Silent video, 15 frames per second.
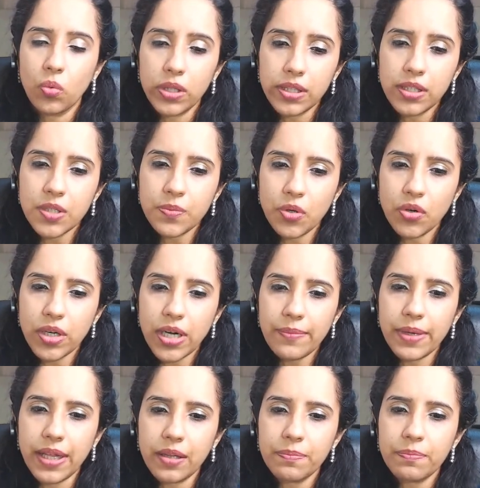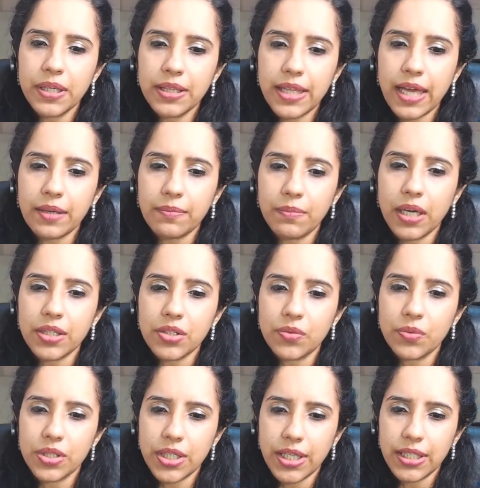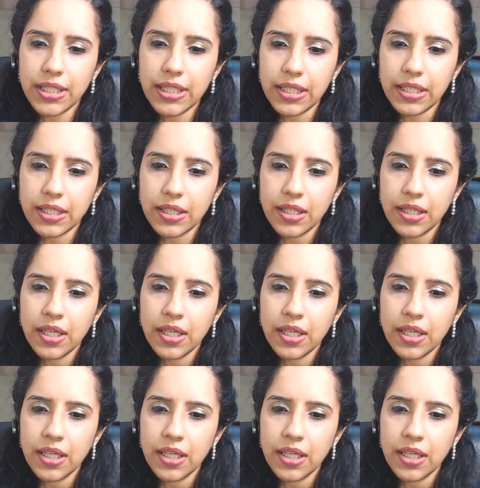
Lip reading: Will this program help me that much, which I need?